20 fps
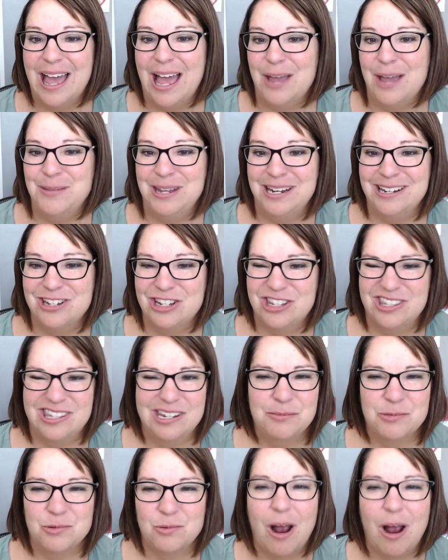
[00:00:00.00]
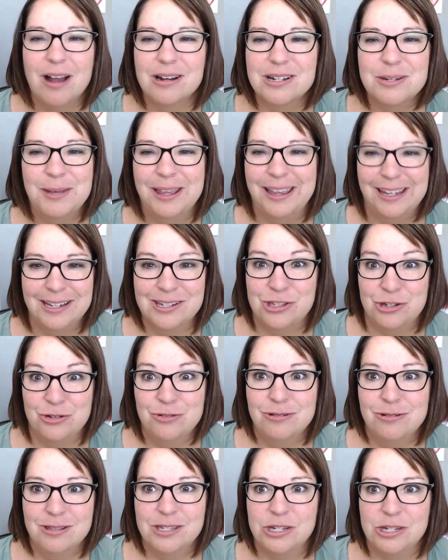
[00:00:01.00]
I mean, it just seemed wrong to me, like,
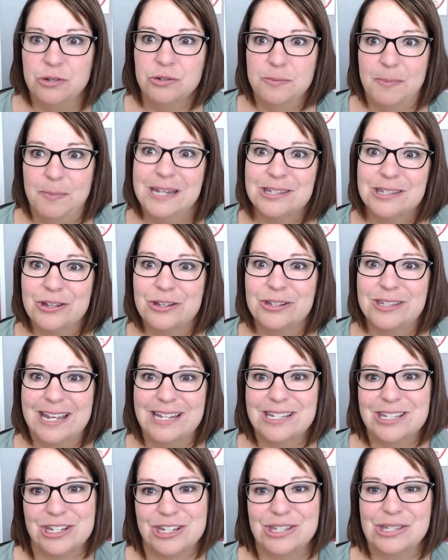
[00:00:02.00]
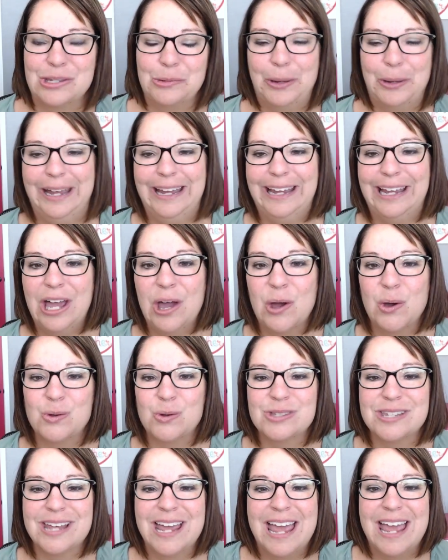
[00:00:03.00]
students use pencils. That's just the way it
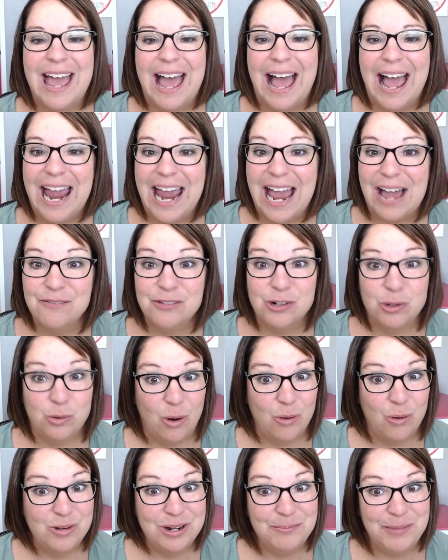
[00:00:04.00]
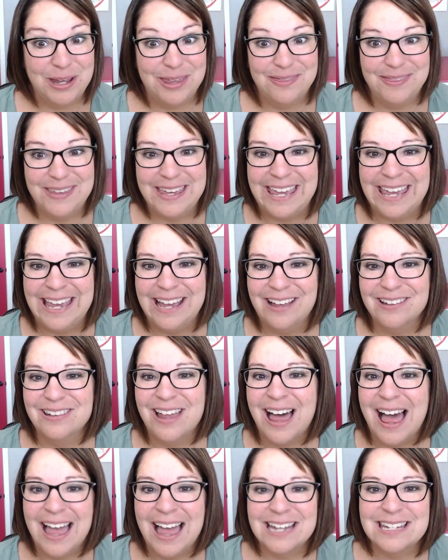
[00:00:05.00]
goes. I have grown in my thinking a
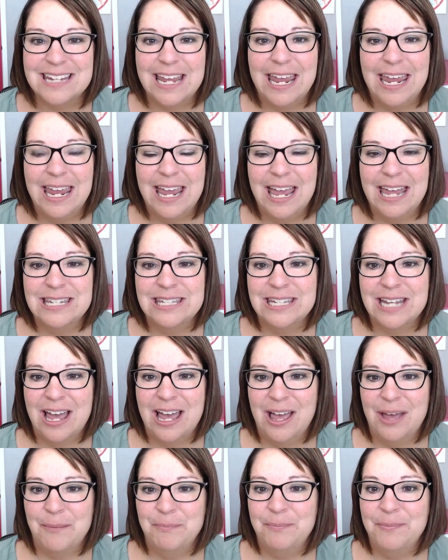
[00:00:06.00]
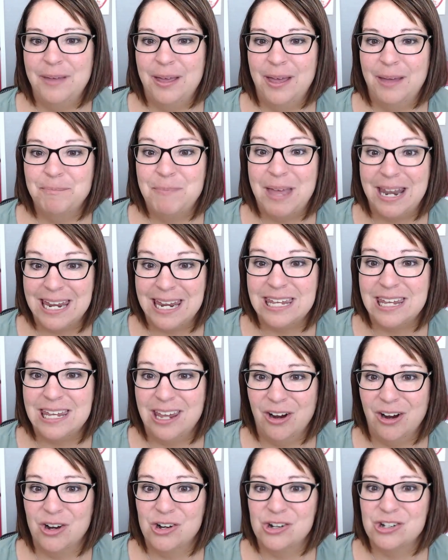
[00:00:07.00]
lot, and um, many
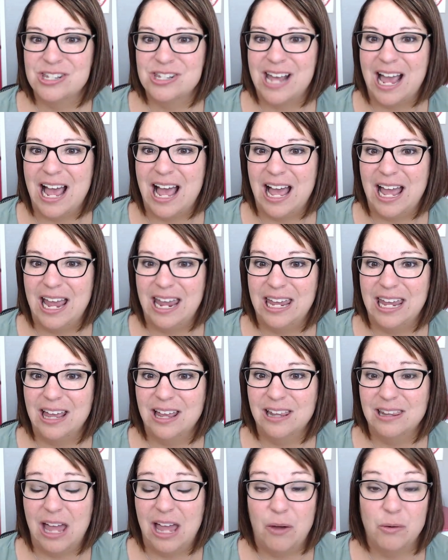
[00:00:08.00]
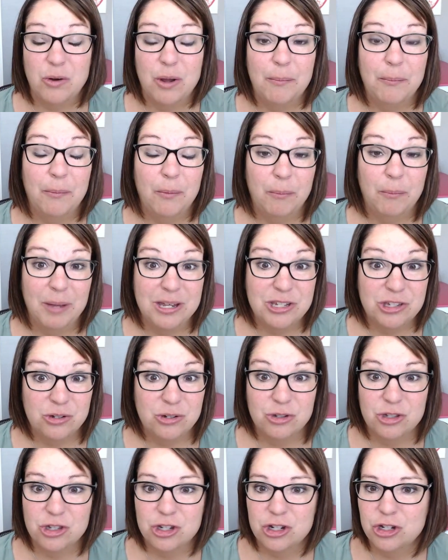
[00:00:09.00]
years I allowed my
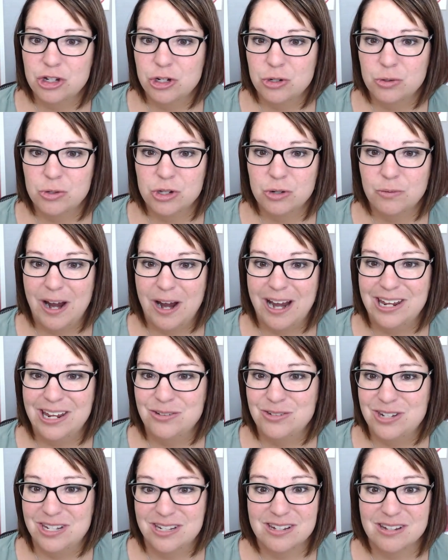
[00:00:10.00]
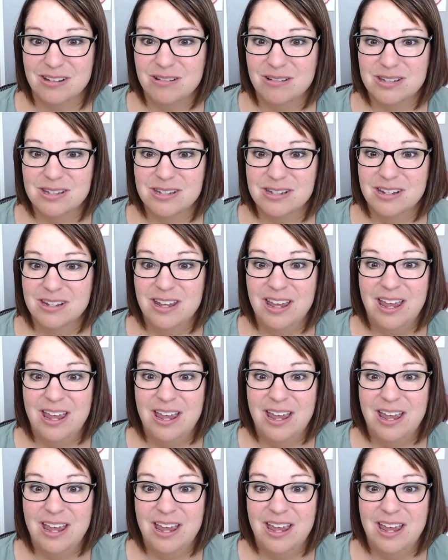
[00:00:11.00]
students to choose their writing utensils.